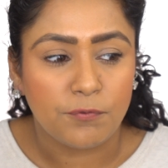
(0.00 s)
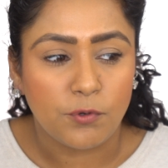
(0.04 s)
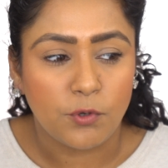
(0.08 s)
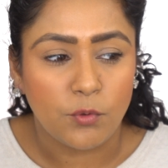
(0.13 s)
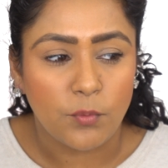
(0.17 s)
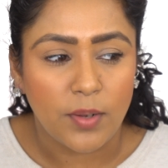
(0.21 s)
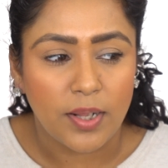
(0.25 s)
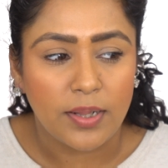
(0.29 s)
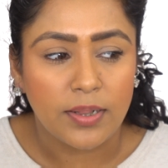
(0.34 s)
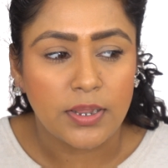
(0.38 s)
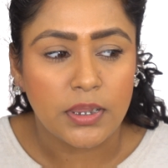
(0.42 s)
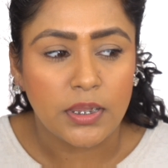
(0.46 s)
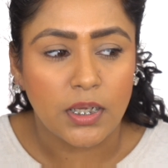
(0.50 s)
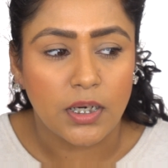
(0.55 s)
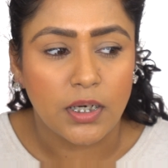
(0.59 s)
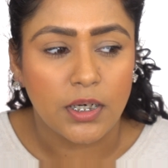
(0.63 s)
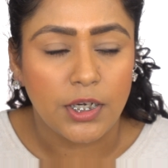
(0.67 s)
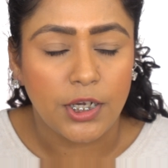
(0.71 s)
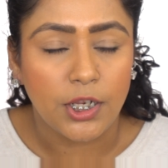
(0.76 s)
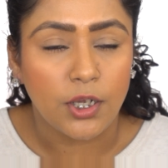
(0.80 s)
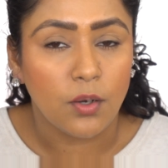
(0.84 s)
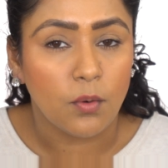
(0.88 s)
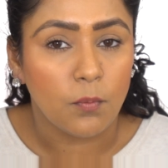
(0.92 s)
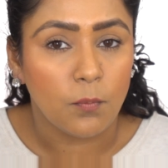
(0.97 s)

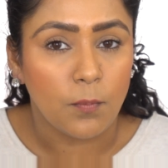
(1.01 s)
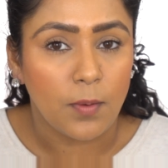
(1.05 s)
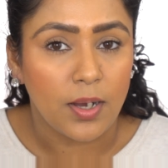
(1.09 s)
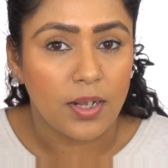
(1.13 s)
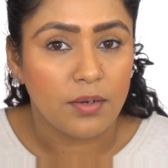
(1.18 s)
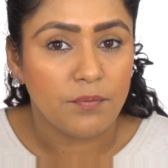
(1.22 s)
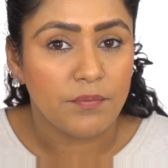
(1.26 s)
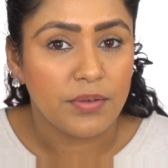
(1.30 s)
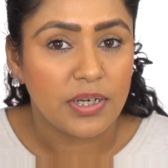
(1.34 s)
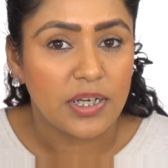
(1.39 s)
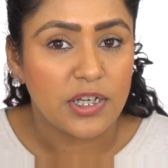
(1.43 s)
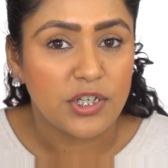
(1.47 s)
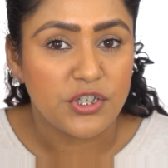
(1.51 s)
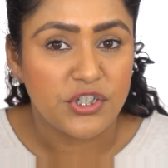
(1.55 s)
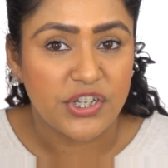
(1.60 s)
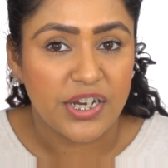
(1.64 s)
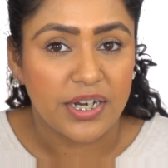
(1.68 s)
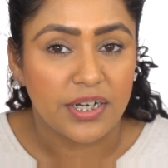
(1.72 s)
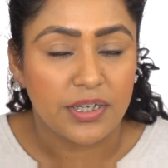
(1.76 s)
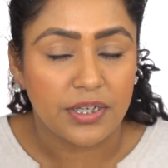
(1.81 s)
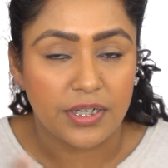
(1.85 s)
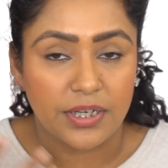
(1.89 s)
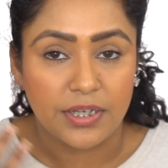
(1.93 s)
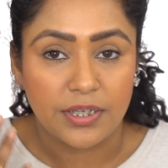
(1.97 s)
12:30 or 1 when I
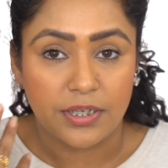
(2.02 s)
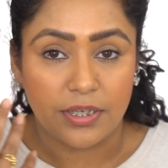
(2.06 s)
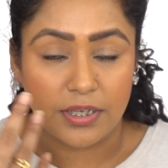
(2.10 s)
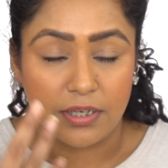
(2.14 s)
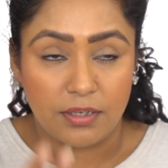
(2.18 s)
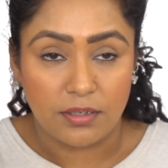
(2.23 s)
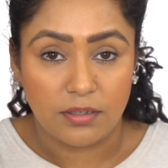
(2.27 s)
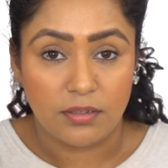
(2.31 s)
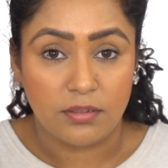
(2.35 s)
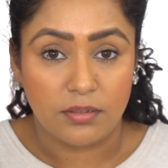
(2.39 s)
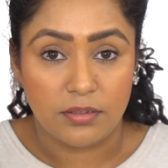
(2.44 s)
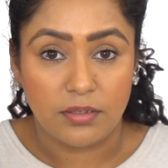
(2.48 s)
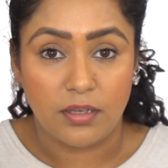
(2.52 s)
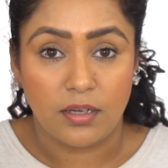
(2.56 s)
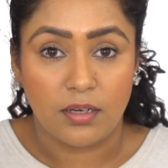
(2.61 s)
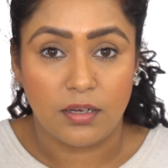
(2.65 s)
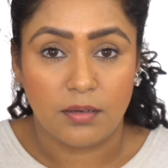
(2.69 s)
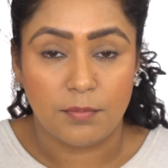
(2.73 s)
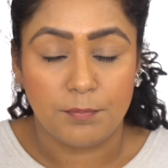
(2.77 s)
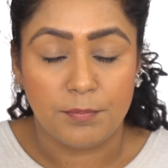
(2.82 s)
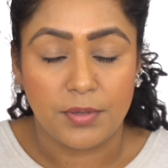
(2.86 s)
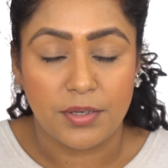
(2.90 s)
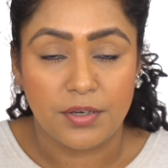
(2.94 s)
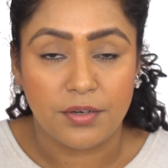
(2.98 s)
checked it in
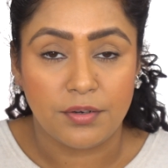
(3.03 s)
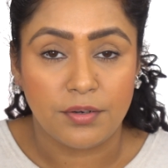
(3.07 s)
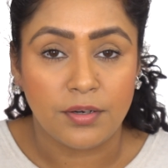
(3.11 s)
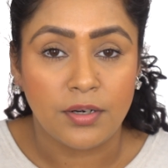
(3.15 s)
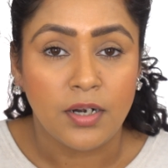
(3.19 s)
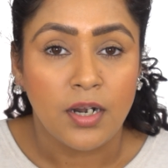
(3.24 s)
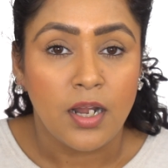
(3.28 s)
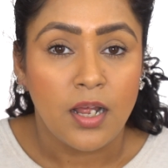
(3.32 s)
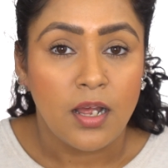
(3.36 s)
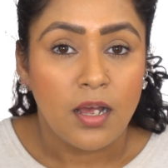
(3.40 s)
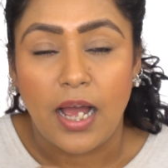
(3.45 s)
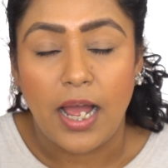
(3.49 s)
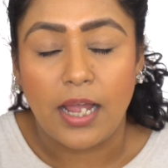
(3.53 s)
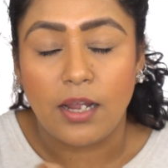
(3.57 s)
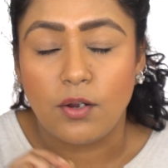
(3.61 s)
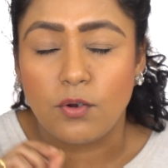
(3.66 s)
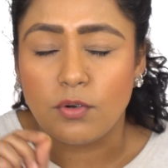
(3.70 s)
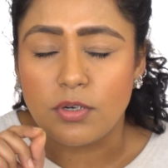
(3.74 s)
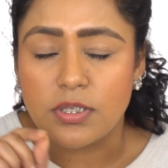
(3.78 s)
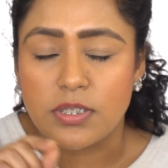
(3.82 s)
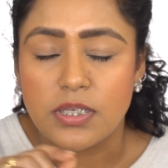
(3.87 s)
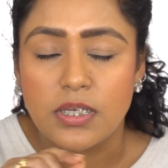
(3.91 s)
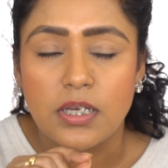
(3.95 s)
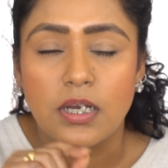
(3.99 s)
the mirror, I
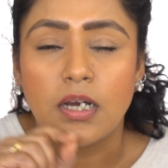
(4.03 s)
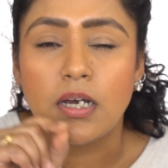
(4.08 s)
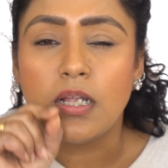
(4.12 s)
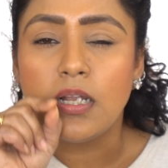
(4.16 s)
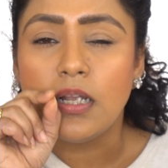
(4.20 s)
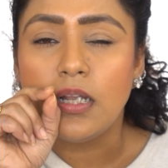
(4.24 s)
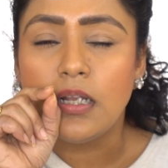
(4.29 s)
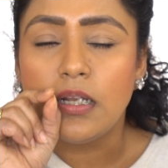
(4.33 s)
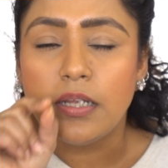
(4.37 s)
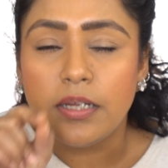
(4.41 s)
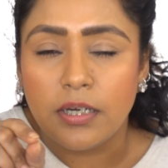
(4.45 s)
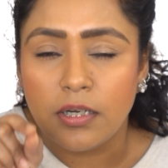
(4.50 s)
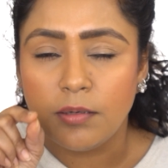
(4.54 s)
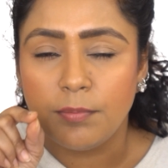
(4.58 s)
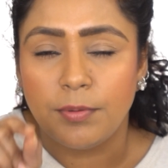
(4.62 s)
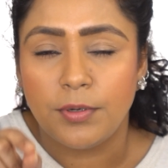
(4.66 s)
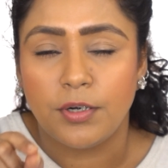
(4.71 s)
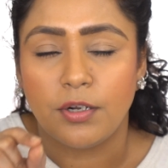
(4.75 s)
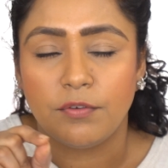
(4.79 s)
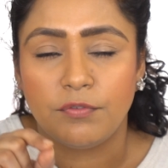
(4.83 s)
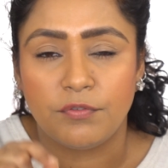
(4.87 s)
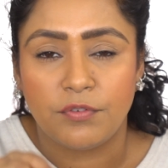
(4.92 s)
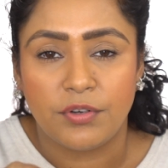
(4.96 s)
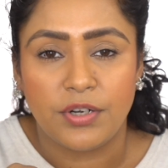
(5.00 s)
could see a little bit
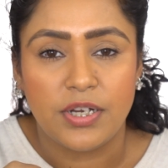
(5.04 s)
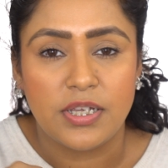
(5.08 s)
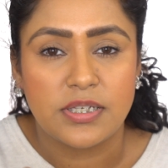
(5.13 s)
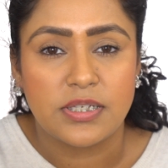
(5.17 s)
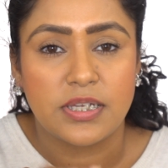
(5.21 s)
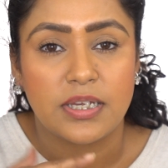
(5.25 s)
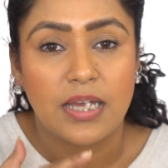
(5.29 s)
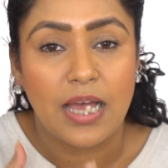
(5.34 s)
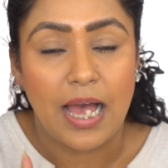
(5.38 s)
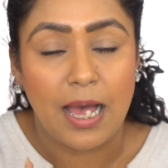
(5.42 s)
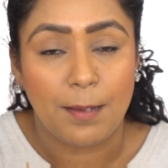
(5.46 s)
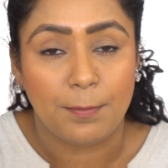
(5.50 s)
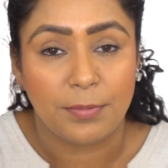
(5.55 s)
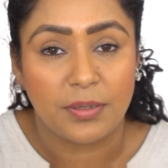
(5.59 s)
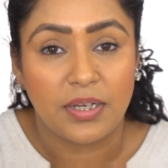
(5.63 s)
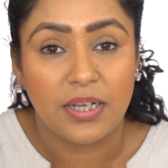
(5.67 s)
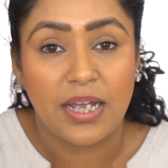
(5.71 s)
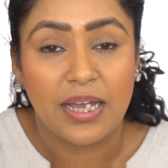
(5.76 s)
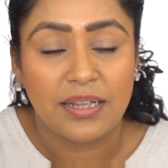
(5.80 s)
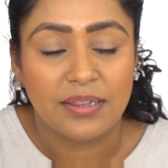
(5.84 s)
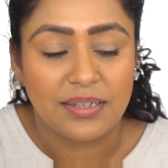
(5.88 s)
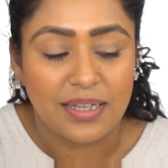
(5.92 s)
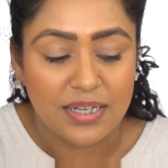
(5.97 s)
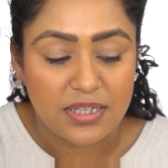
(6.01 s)
of creasing happening,
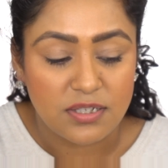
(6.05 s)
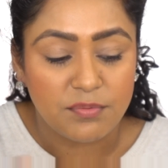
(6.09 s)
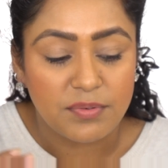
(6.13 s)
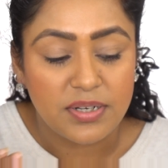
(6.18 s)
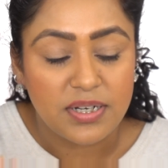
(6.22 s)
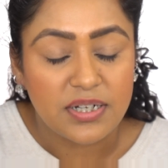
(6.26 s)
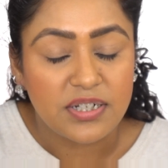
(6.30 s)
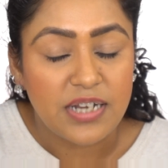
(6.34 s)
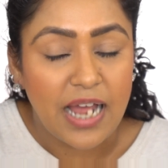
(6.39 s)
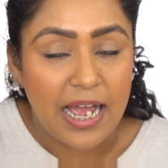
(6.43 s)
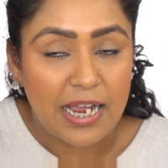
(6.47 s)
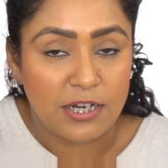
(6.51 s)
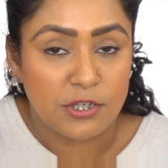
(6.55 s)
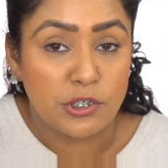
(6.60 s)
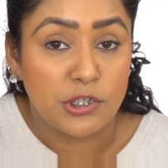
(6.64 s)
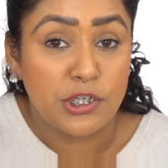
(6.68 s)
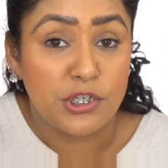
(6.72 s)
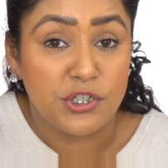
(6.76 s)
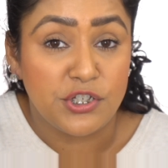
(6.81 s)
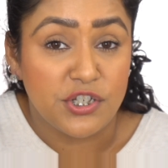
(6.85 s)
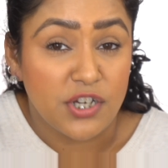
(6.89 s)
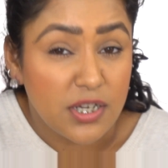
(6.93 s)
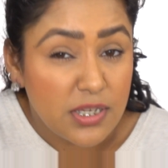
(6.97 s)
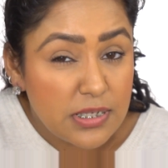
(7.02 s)
and that's when it
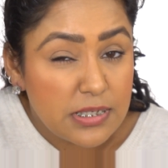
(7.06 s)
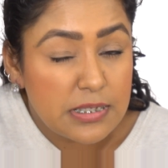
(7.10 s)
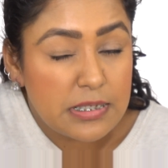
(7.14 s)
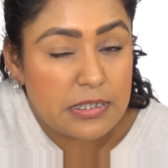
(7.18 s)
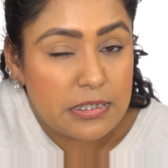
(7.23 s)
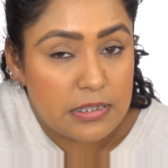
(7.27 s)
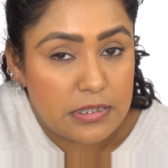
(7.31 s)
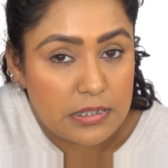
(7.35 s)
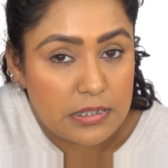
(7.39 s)
actually just